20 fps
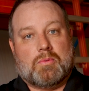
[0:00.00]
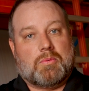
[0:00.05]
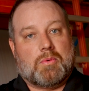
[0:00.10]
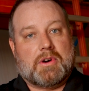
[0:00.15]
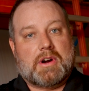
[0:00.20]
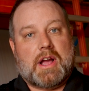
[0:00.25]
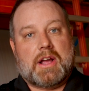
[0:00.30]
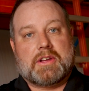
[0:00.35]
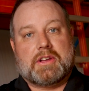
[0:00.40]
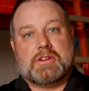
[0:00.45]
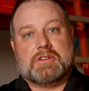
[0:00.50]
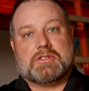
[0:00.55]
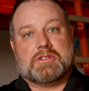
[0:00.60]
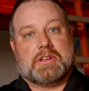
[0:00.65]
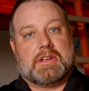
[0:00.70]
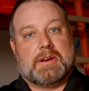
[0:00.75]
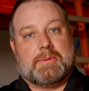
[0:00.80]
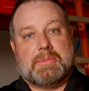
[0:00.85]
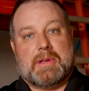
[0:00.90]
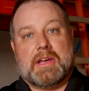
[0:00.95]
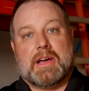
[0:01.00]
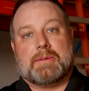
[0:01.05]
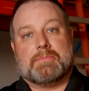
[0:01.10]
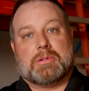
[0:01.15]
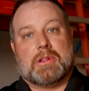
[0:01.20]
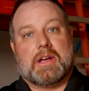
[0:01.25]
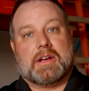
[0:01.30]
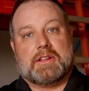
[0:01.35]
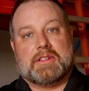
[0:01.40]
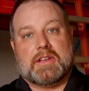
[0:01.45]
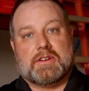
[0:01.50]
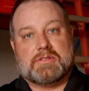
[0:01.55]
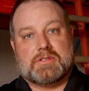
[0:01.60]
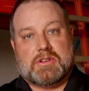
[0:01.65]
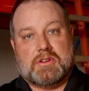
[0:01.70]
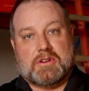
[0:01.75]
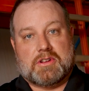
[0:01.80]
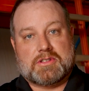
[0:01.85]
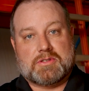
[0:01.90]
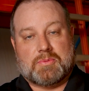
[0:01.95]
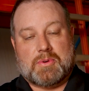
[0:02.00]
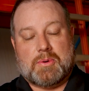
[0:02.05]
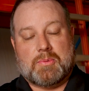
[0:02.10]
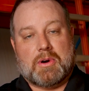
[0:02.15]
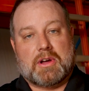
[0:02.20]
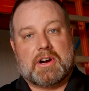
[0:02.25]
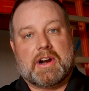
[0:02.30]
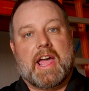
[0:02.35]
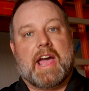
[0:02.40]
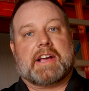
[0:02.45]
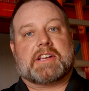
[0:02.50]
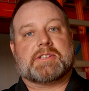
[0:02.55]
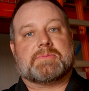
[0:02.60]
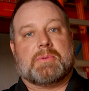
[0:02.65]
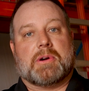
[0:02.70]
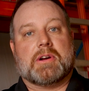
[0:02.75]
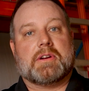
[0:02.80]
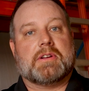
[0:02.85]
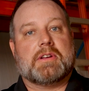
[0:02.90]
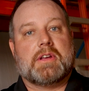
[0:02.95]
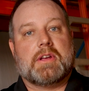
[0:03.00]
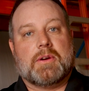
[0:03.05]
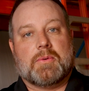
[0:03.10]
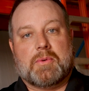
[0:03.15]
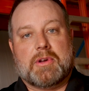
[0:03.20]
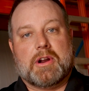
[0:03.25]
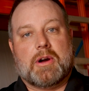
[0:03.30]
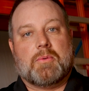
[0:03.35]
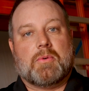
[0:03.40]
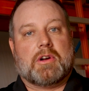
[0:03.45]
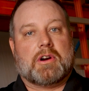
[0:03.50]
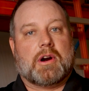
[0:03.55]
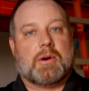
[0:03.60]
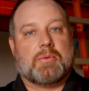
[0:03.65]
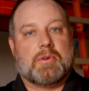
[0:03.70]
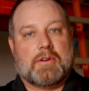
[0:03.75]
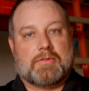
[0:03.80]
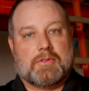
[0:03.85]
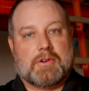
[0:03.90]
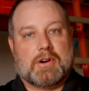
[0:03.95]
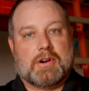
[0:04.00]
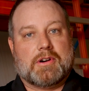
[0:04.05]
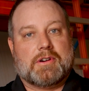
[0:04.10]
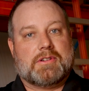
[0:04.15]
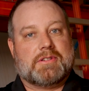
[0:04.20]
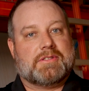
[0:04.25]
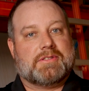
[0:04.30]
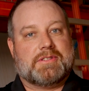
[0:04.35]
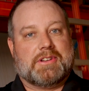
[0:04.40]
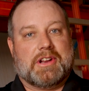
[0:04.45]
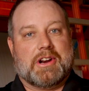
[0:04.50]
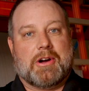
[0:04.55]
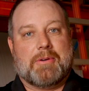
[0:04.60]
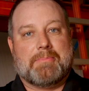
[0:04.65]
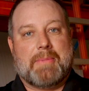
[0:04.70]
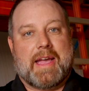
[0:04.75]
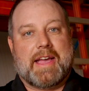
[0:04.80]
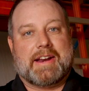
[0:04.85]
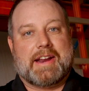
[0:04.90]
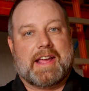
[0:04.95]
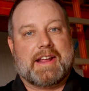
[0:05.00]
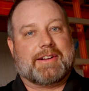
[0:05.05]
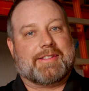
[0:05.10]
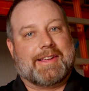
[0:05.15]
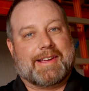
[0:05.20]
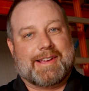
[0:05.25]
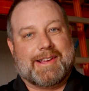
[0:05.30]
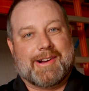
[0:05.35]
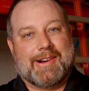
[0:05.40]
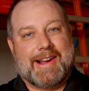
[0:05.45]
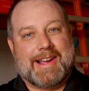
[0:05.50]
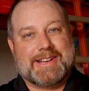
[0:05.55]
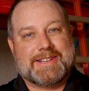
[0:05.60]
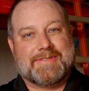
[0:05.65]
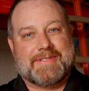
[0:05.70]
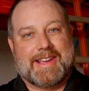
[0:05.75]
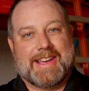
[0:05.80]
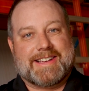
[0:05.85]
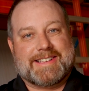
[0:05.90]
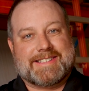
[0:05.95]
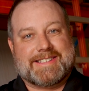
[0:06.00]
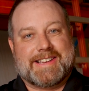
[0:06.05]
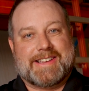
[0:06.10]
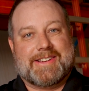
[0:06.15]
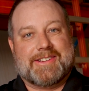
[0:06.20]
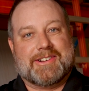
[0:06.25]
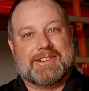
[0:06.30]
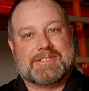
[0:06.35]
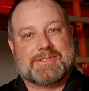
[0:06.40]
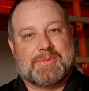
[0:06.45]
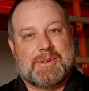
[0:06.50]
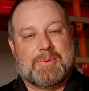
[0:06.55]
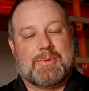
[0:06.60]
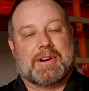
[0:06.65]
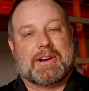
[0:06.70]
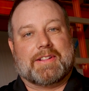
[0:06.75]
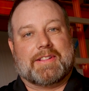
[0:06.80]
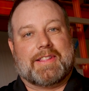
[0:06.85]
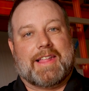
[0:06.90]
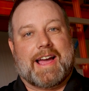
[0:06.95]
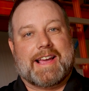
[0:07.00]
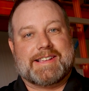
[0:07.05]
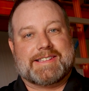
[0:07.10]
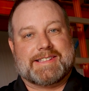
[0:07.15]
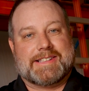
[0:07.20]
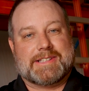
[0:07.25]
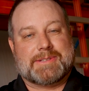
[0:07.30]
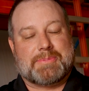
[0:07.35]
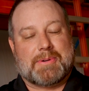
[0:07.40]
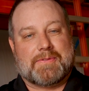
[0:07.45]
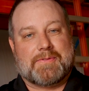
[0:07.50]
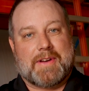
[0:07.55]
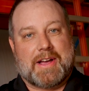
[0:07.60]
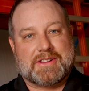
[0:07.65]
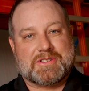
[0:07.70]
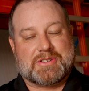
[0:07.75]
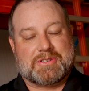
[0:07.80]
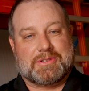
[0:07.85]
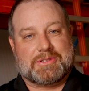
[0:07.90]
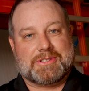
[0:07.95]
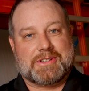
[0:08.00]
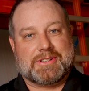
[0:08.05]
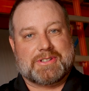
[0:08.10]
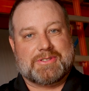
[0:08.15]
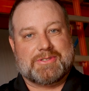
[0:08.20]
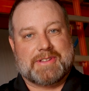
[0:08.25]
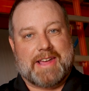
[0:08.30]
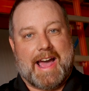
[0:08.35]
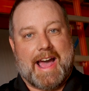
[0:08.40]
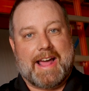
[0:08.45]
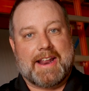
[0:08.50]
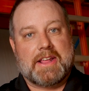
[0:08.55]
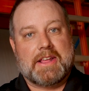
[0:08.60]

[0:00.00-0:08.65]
We're not usually going to be unplugging those units. We want an expert. We don't want our roofer, manhandling your HVAC units. We want a licensed professional to do that.